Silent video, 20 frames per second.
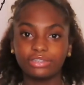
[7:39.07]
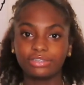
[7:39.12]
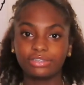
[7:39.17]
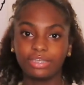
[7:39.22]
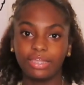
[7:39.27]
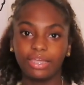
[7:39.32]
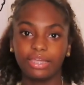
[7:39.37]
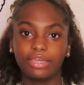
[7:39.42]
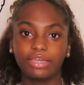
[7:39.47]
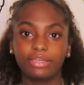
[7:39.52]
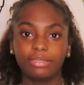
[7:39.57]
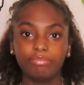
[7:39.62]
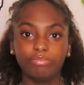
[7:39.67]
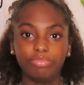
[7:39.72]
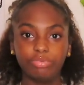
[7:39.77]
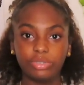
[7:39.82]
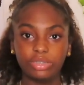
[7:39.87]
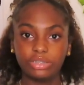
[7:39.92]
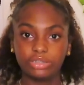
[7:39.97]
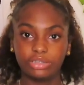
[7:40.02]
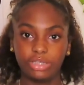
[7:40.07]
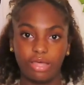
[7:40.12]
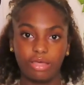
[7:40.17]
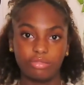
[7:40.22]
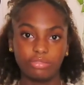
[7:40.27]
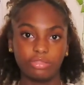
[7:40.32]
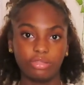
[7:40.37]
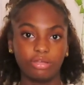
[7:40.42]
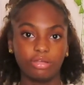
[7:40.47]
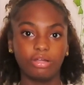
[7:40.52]
just like it brings
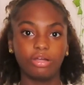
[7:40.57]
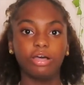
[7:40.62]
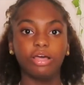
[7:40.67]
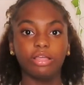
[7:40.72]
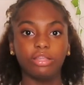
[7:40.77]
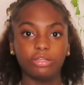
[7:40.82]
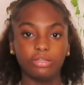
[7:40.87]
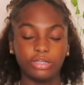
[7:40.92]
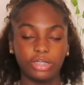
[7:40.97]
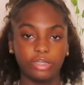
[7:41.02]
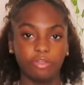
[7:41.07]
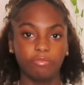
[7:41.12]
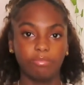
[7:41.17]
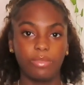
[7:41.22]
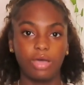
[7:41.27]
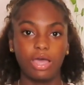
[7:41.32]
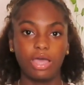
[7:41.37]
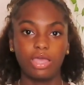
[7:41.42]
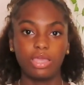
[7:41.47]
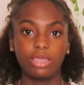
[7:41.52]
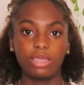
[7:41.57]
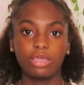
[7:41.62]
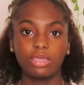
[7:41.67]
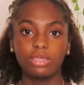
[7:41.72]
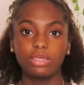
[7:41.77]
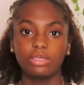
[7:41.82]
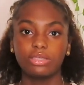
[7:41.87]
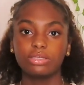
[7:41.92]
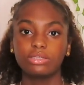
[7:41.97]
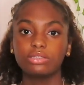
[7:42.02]
out the color of my
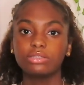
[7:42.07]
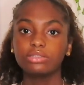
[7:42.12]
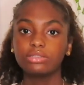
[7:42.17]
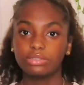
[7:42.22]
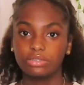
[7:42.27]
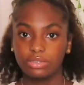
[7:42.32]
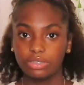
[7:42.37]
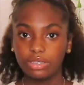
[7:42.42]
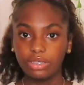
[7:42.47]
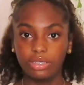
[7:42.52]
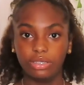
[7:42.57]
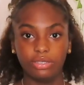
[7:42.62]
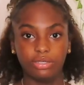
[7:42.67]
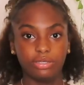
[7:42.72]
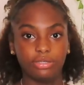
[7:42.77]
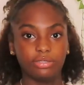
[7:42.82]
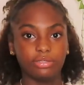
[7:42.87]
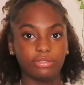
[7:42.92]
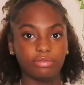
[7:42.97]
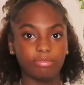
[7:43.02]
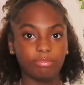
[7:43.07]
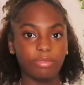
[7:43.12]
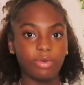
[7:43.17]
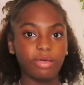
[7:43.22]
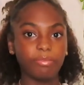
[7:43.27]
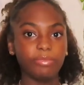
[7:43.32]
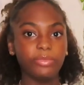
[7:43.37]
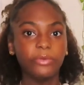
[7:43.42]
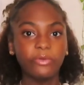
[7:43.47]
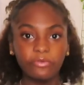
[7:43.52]
skin
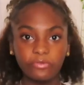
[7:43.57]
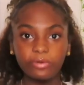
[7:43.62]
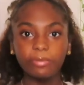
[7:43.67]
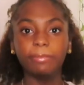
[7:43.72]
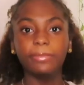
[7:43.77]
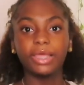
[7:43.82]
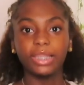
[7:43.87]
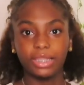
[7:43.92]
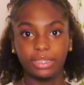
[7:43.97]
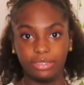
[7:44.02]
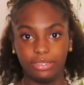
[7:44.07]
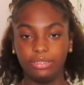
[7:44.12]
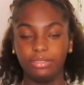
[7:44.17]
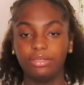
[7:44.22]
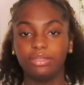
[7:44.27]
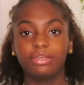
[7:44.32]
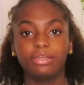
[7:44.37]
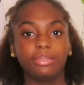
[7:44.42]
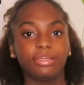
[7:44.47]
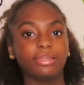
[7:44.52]
my beautiful melanin